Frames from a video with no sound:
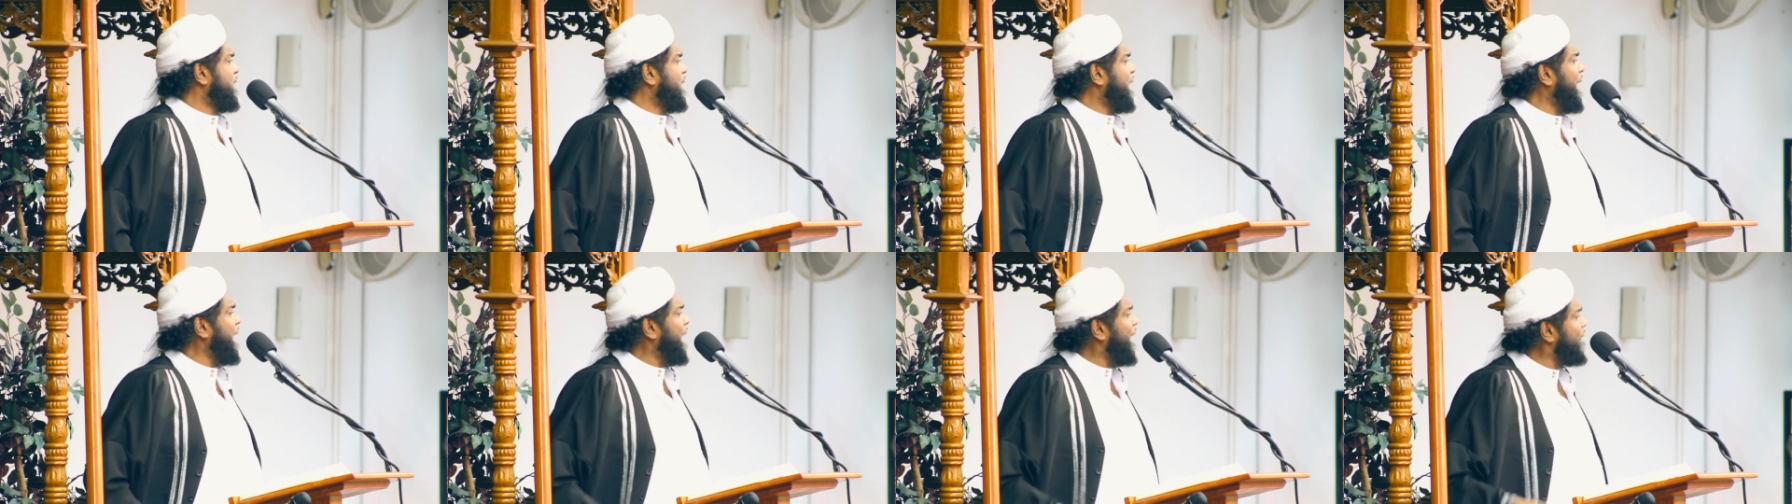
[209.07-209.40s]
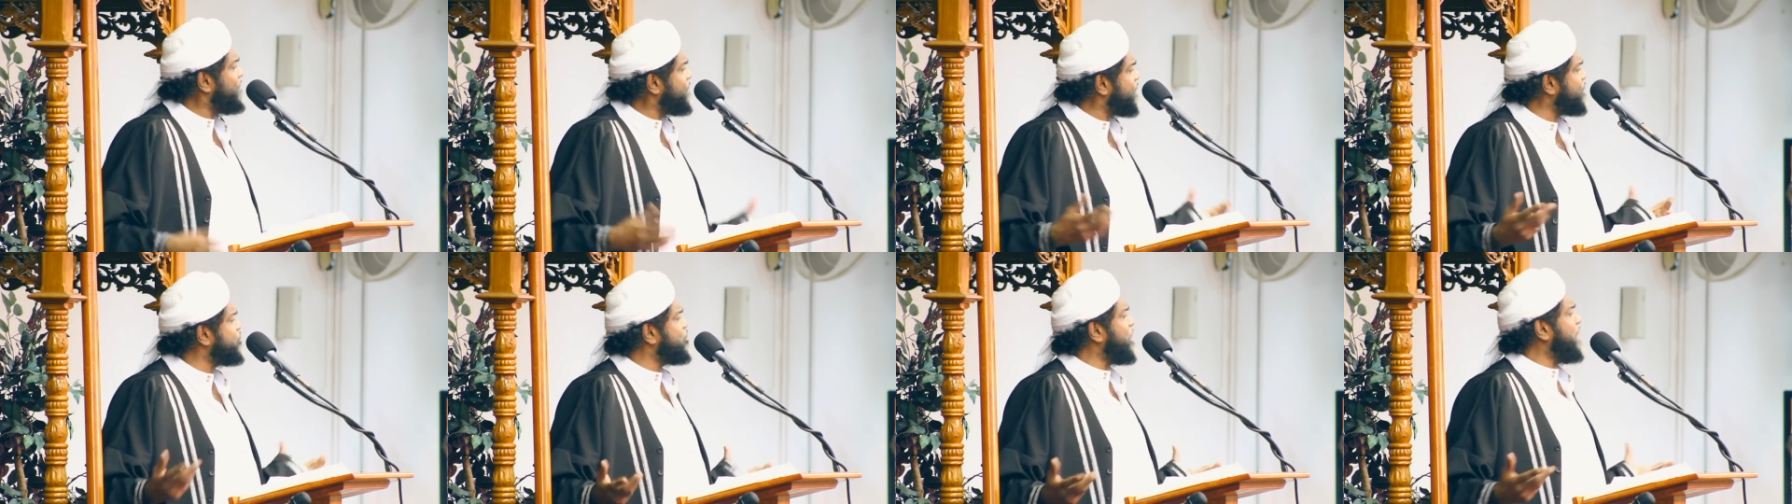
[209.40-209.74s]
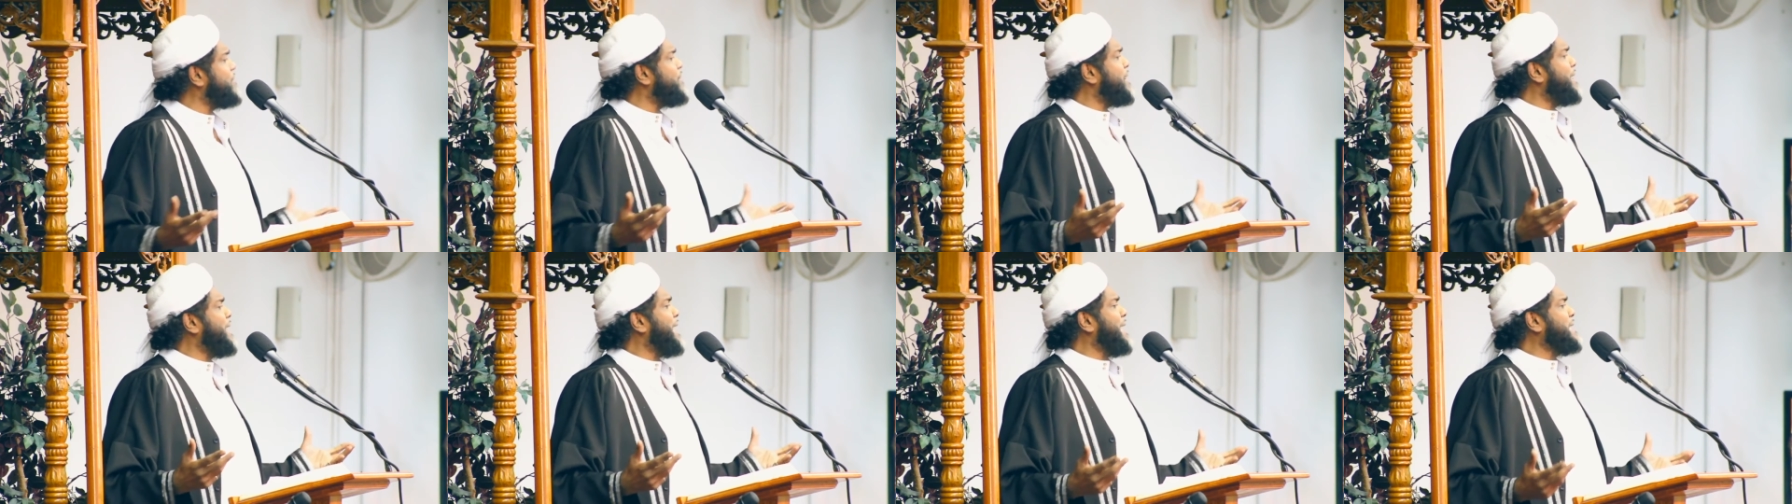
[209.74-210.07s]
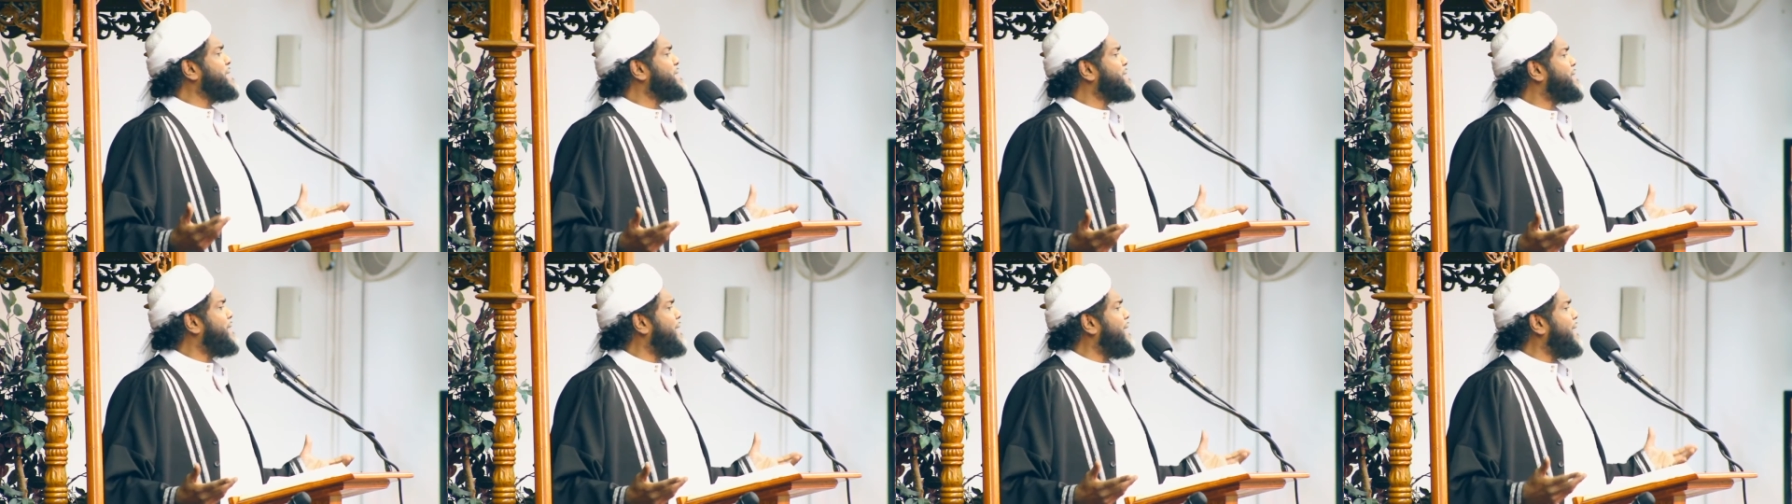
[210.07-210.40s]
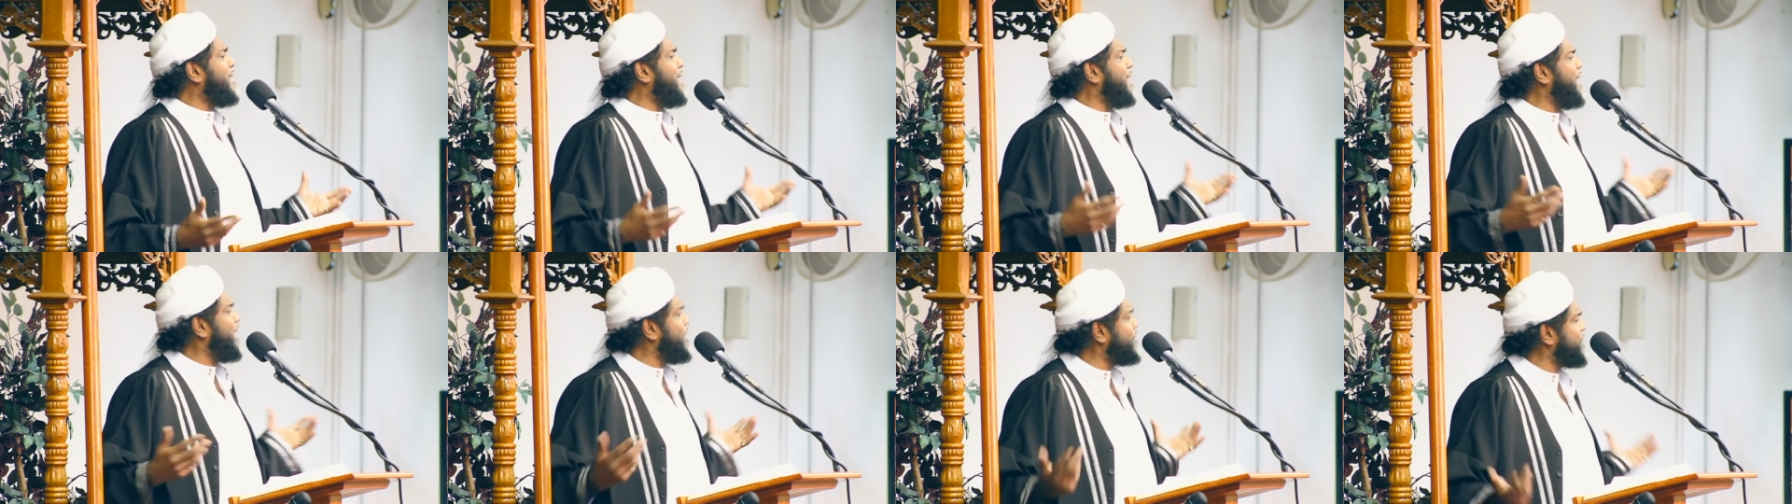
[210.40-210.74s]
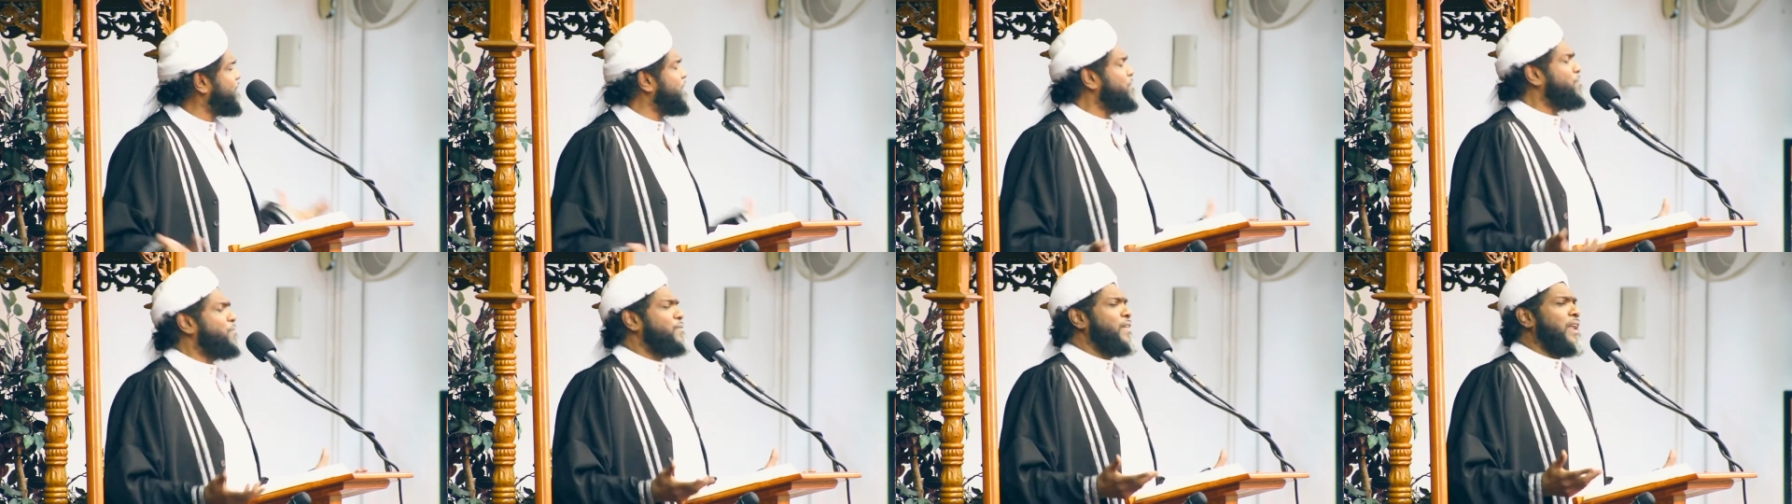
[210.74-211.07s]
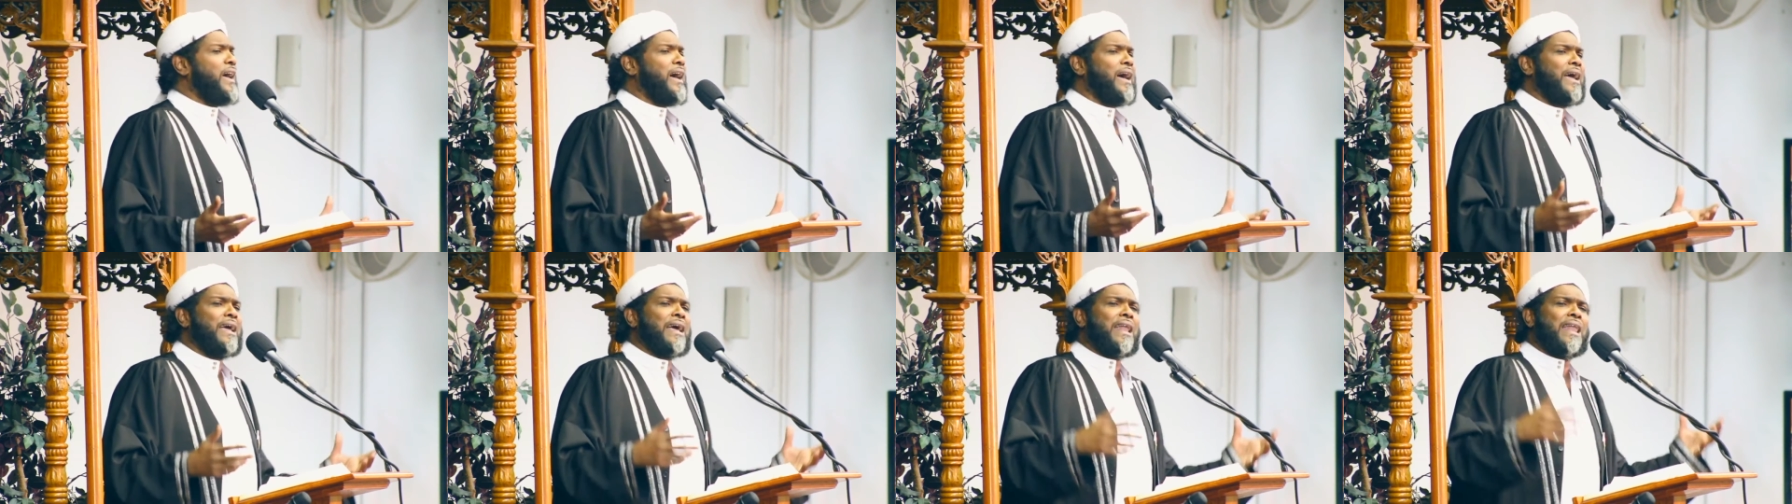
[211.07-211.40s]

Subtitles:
I love to drive a nice car. I love to fly.